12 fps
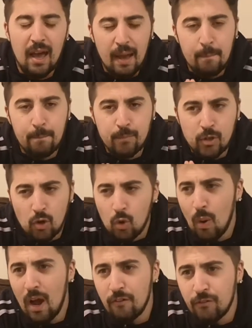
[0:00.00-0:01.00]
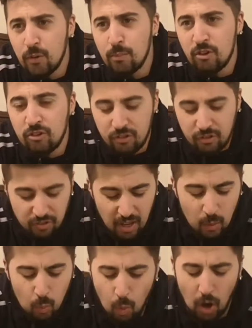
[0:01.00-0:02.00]
And quite a few magicians
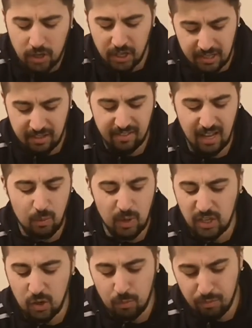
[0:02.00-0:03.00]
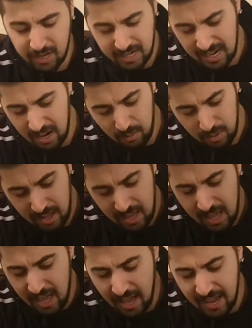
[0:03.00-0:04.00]
say, what are you going to say when you bring out
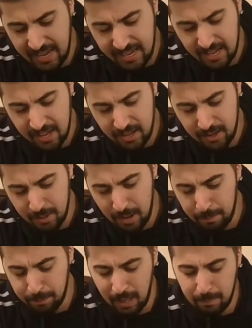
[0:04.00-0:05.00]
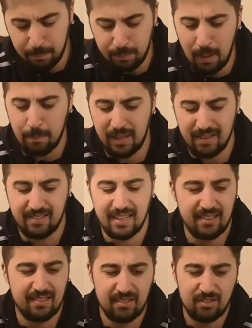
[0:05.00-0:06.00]
a, uh, a, a, a
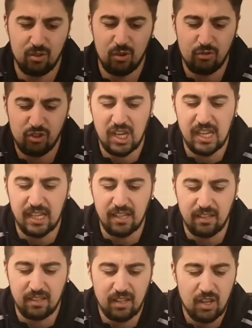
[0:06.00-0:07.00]
plastic sort of sheet?